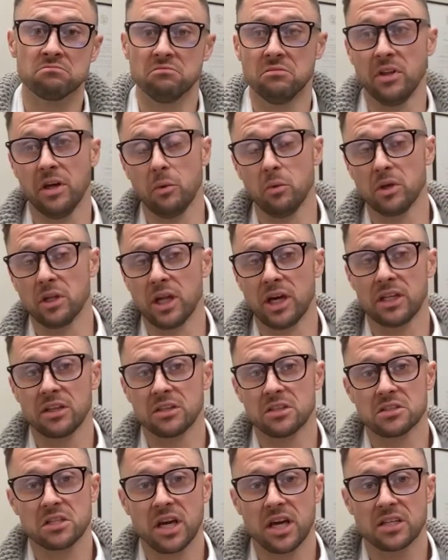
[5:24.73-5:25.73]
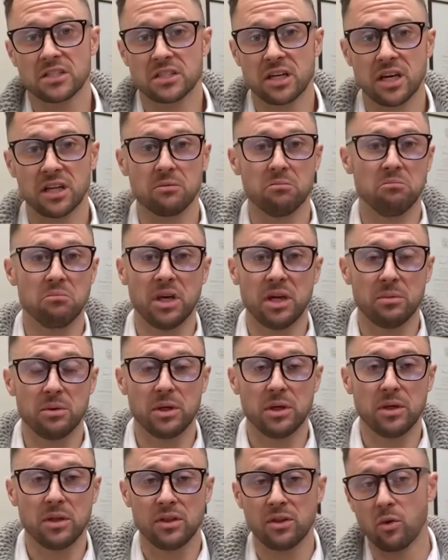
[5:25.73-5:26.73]
they would like this asset, and
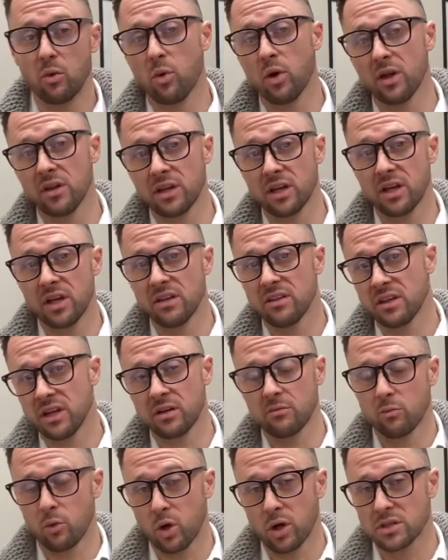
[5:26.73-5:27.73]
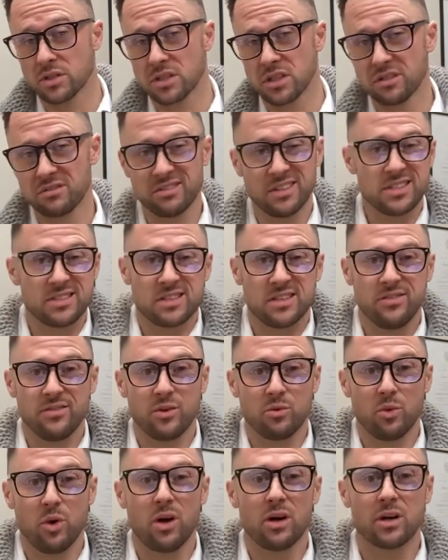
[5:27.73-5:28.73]
maybe the one that I think wants it doesn't
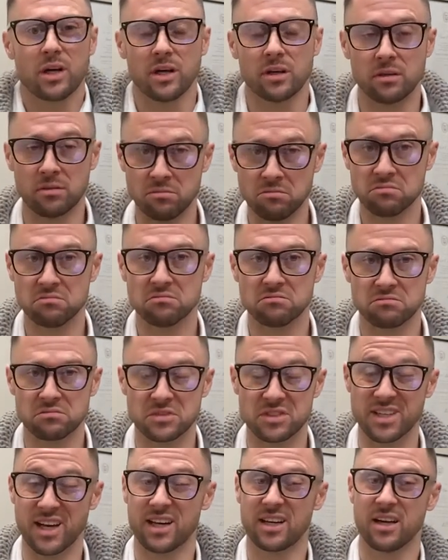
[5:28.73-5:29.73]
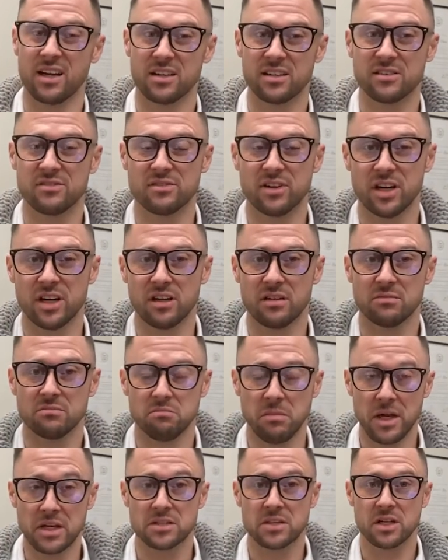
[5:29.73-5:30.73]
even want it. Does that kind of
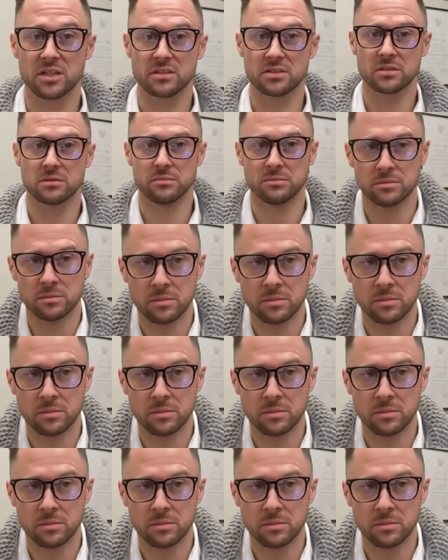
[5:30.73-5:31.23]
make sense?